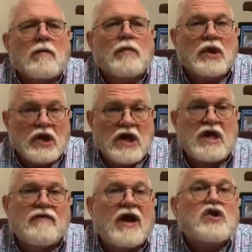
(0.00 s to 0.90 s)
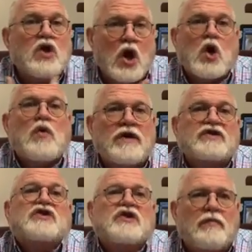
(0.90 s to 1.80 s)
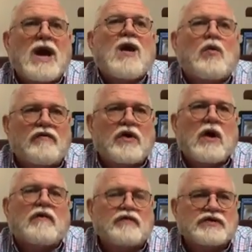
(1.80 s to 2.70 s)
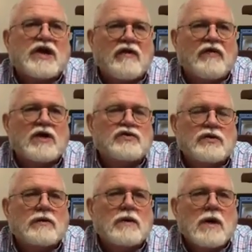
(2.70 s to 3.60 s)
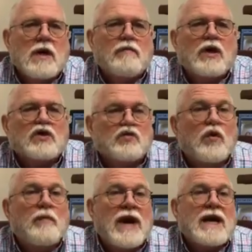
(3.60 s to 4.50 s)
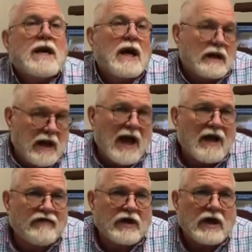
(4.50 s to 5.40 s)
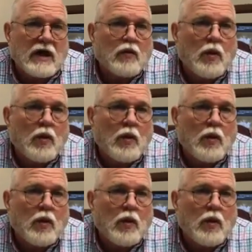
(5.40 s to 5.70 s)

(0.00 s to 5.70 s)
believe and know this is the power of God for salvation, because we're made alive again.